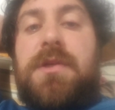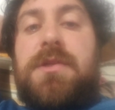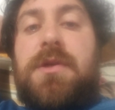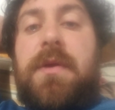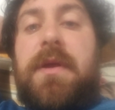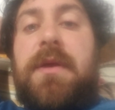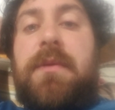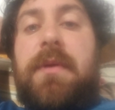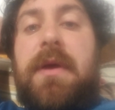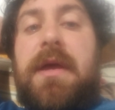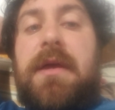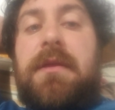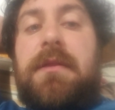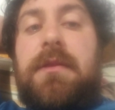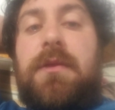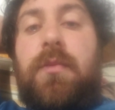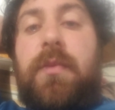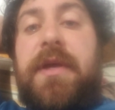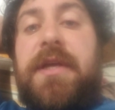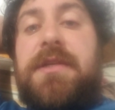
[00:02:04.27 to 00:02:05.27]
so anyway,
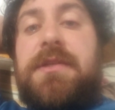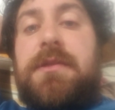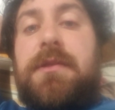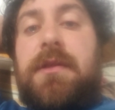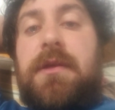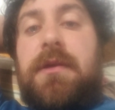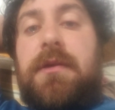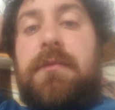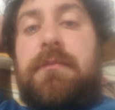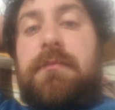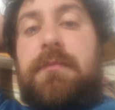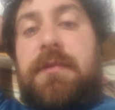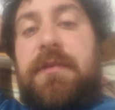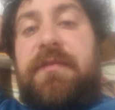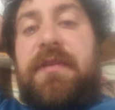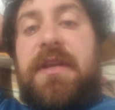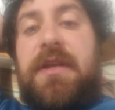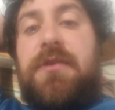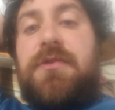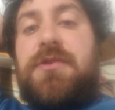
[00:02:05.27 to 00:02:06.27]
the weeks the
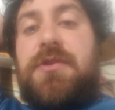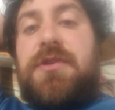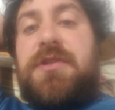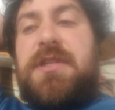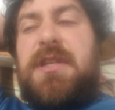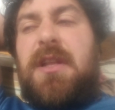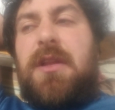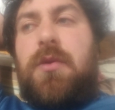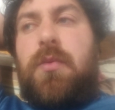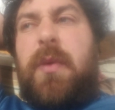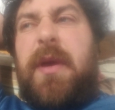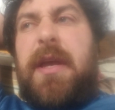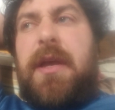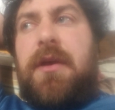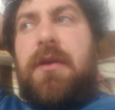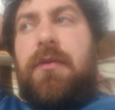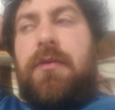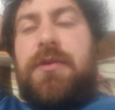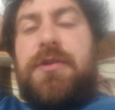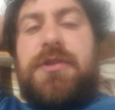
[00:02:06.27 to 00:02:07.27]
the videos are still a week
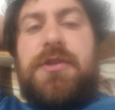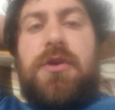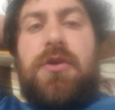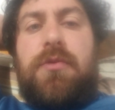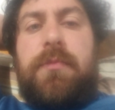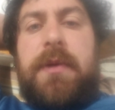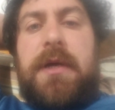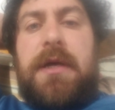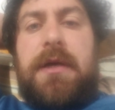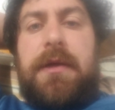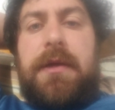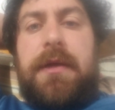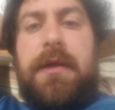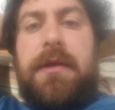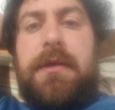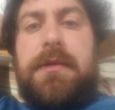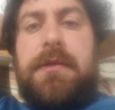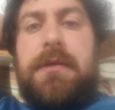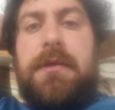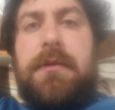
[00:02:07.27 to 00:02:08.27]
or so
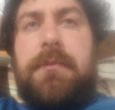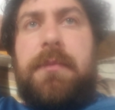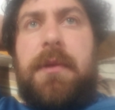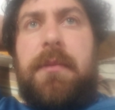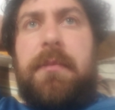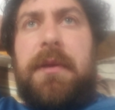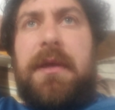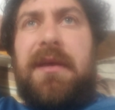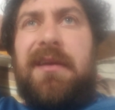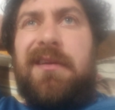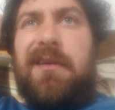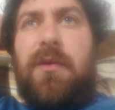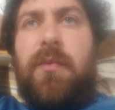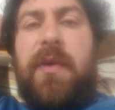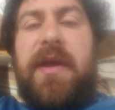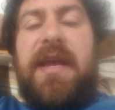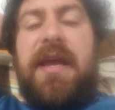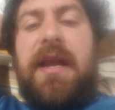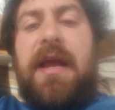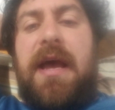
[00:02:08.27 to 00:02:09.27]
behind, maybe a
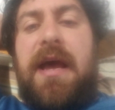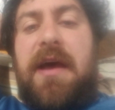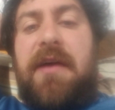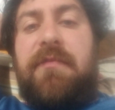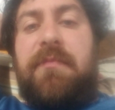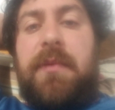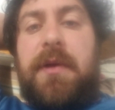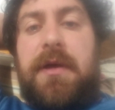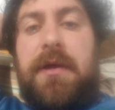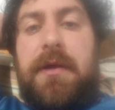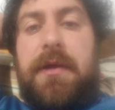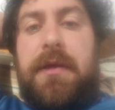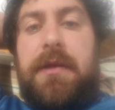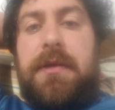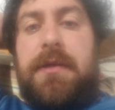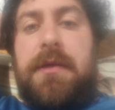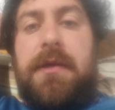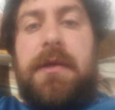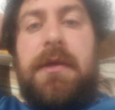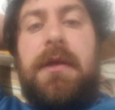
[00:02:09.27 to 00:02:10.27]
week and a half
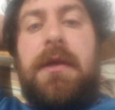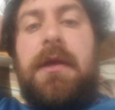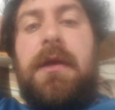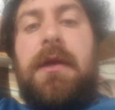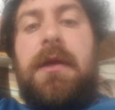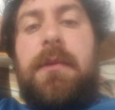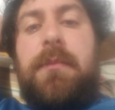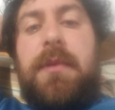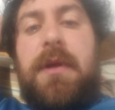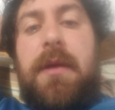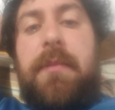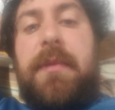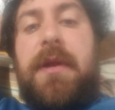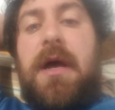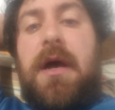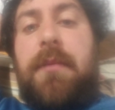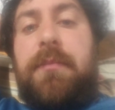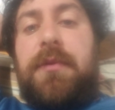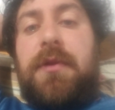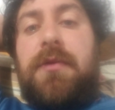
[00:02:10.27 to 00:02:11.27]
behind, but I'm
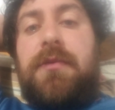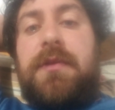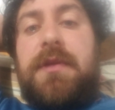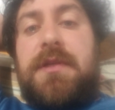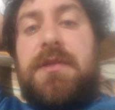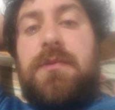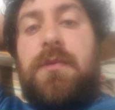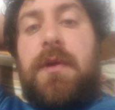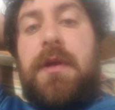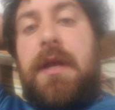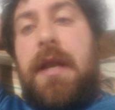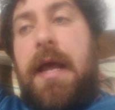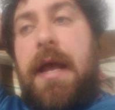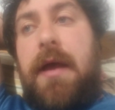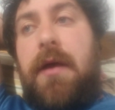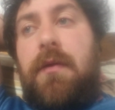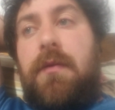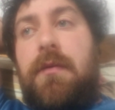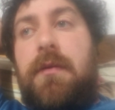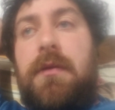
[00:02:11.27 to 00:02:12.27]
gonna upload this one
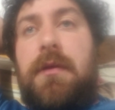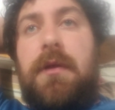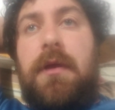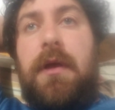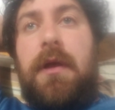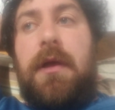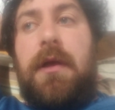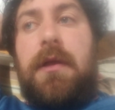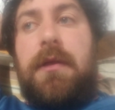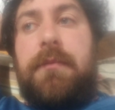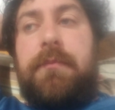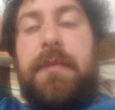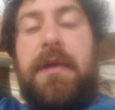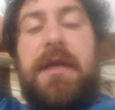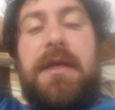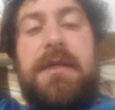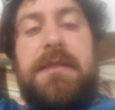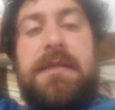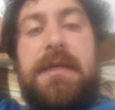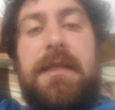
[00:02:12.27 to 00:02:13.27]
now uh,
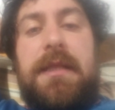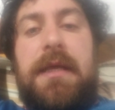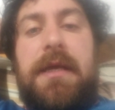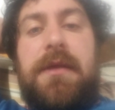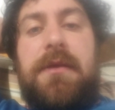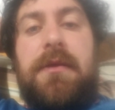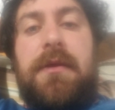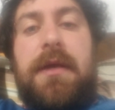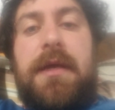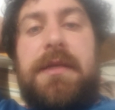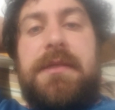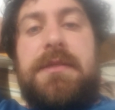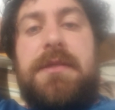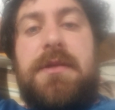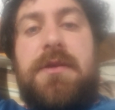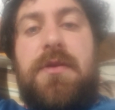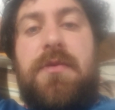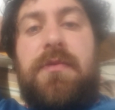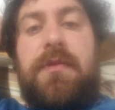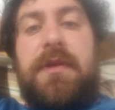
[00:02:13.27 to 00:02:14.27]
because I'd like you guys
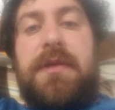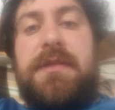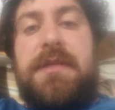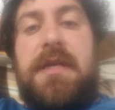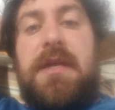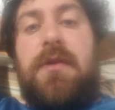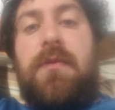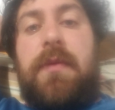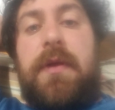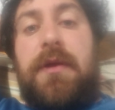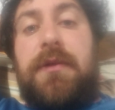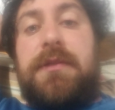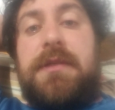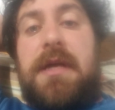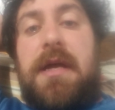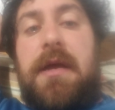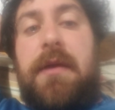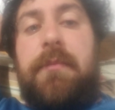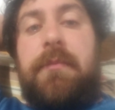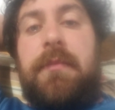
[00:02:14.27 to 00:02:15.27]
to know this in real
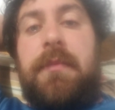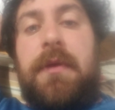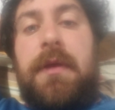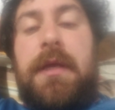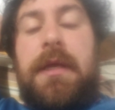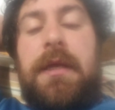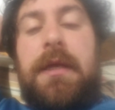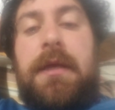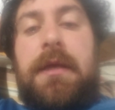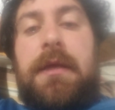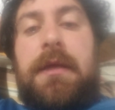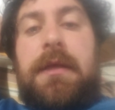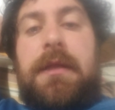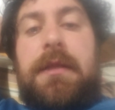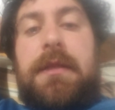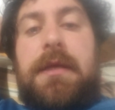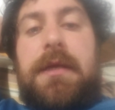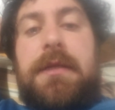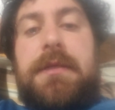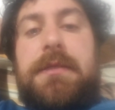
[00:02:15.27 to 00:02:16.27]
time
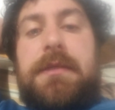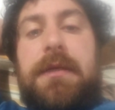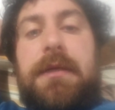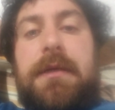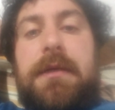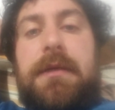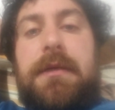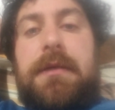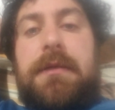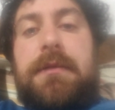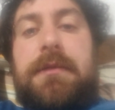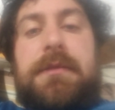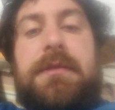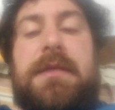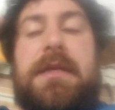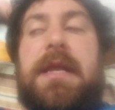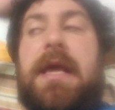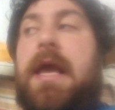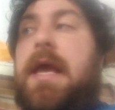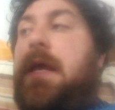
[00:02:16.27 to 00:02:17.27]
that uh,
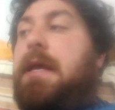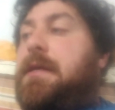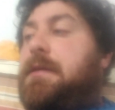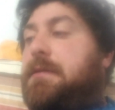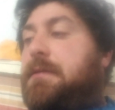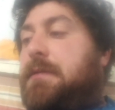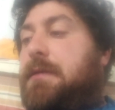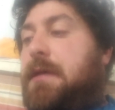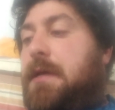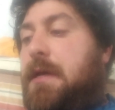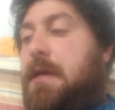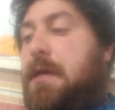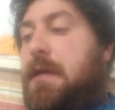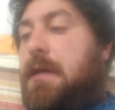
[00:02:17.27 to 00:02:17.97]
today is